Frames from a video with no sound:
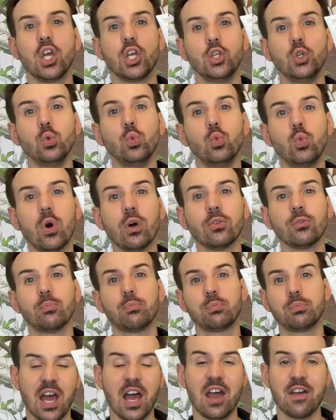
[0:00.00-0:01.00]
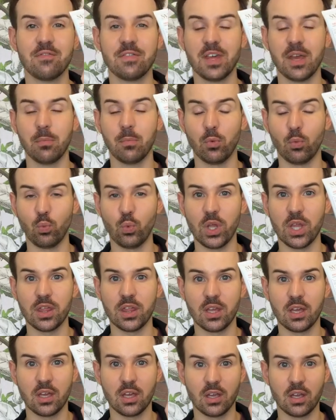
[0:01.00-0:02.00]
you won't have them
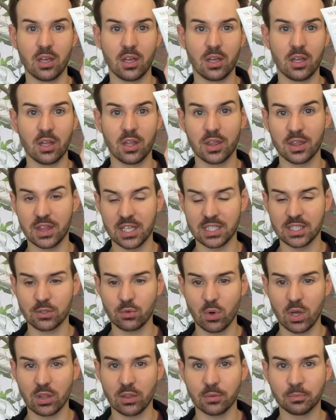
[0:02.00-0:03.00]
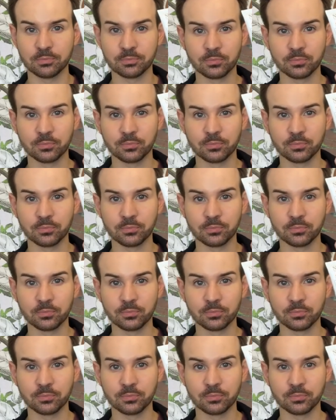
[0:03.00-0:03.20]
with this one.